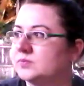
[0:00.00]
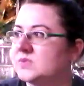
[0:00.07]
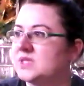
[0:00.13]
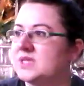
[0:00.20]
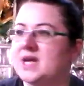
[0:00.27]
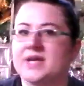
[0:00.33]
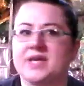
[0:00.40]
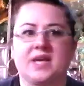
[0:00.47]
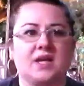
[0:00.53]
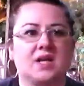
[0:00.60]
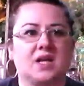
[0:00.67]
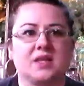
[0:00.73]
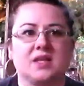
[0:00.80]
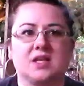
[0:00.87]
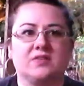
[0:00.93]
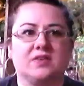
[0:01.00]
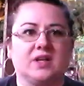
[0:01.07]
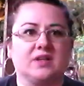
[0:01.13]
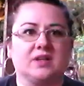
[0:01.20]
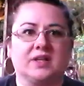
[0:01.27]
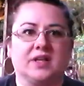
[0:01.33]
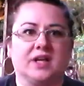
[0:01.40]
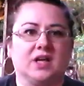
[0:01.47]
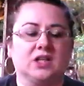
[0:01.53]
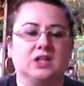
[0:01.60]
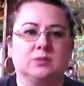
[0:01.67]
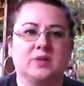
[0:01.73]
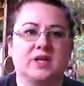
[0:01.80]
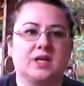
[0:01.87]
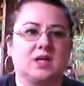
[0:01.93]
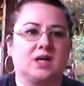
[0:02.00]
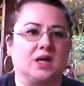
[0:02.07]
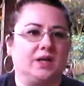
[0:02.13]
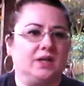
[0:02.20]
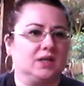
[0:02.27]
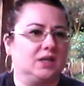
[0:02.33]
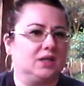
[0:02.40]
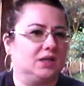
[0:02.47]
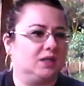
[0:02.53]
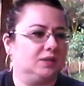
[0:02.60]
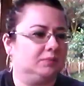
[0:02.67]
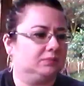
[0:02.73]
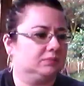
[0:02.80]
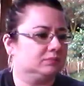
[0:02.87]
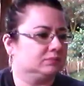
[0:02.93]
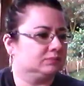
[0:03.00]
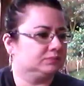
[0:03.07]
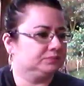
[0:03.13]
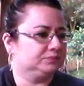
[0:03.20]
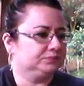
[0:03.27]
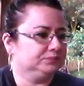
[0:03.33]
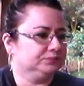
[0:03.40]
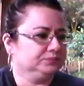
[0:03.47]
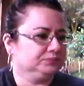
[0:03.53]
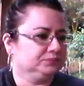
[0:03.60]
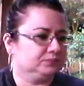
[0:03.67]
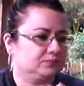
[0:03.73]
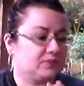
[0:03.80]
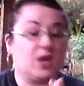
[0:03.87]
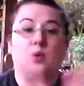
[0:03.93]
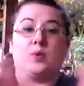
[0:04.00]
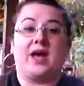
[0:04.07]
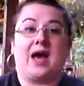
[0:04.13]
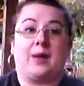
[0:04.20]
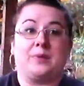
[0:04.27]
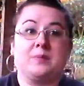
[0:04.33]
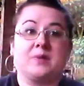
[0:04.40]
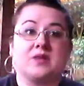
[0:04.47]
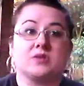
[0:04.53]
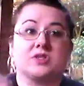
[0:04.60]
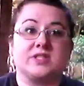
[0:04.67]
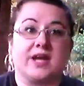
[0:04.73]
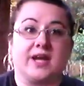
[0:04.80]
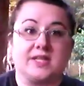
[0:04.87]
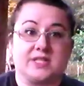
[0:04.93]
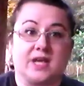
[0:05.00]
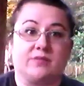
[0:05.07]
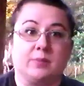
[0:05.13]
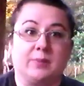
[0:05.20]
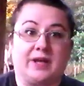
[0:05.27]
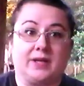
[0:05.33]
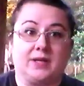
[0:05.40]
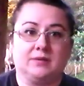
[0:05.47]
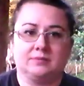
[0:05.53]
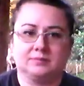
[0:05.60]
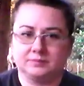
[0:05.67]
see, I cannot think of anything now. Oh my God. Um, oh, happy Mother's Day to everybody.